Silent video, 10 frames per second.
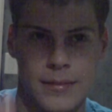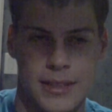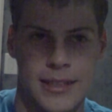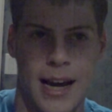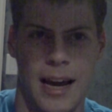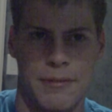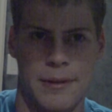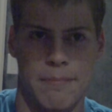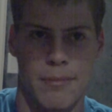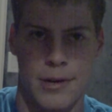
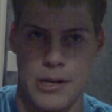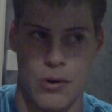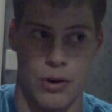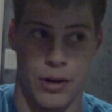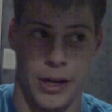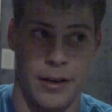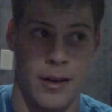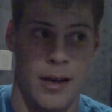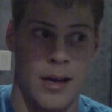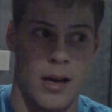Skyrim pre-ordering.
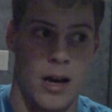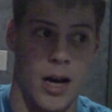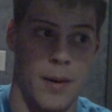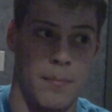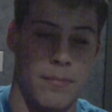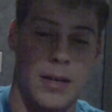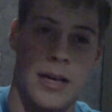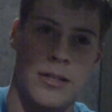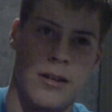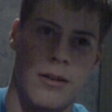
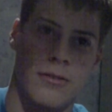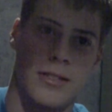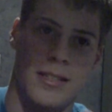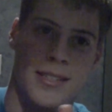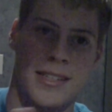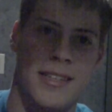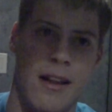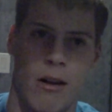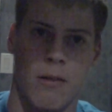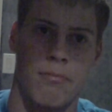As you know, there's the
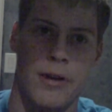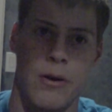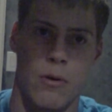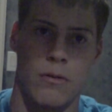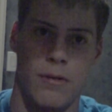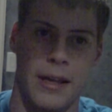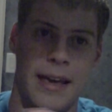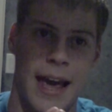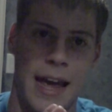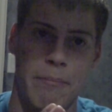$60 pre-order the
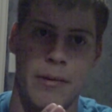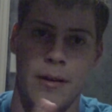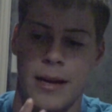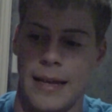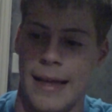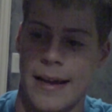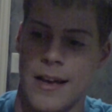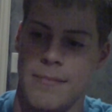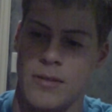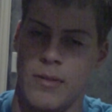game, and that
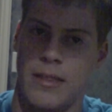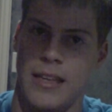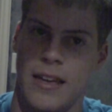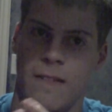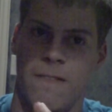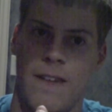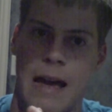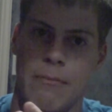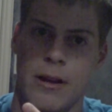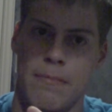comes with the
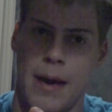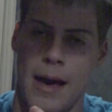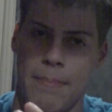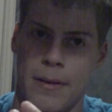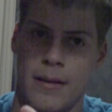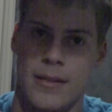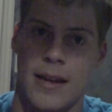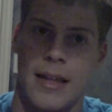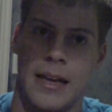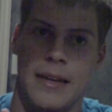fabric map,
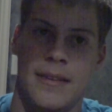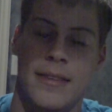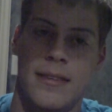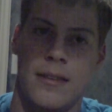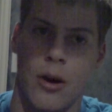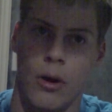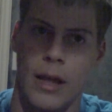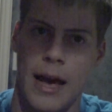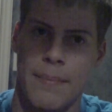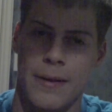kind of like a
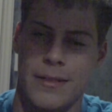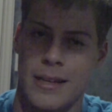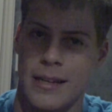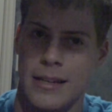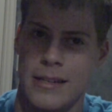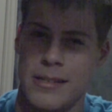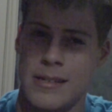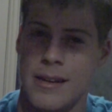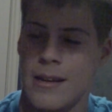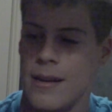Durlap, I think it is,